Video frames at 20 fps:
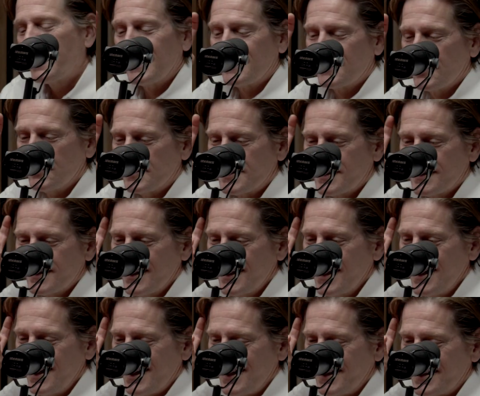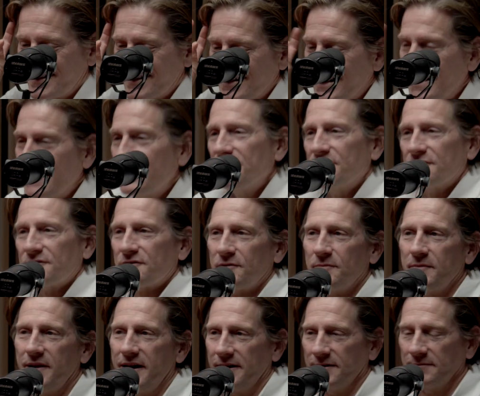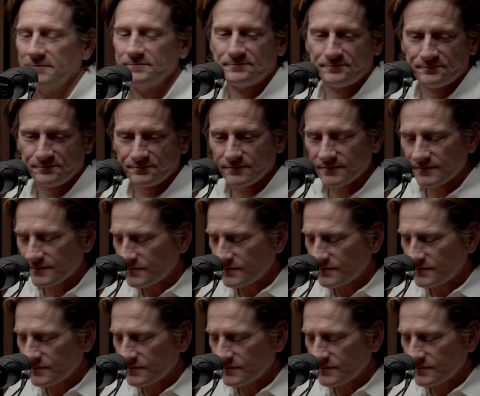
so it's it's 10 years from now yeah